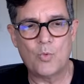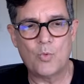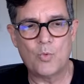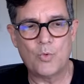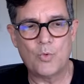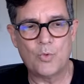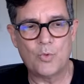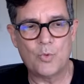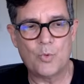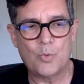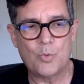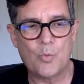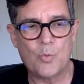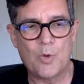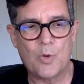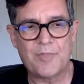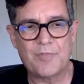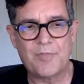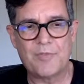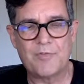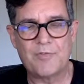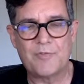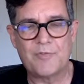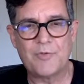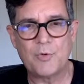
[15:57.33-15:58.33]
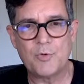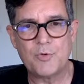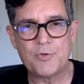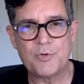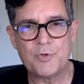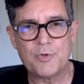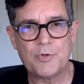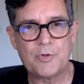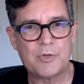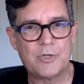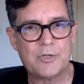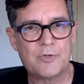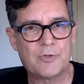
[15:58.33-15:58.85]
you know, what the
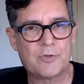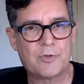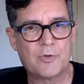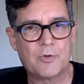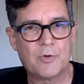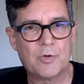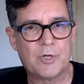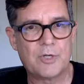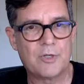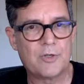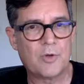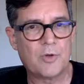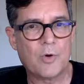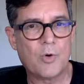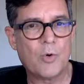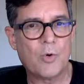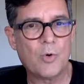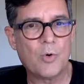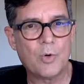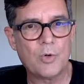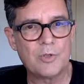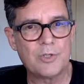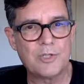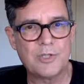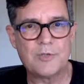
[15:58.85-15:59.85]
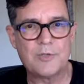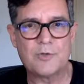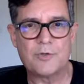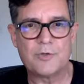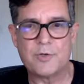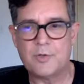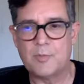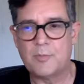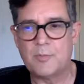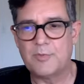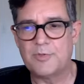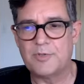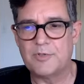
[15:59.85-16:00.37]
future is going to hold in
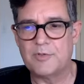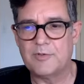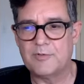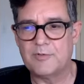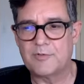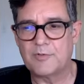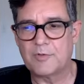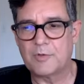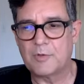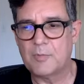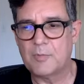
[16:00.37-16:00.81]
terms of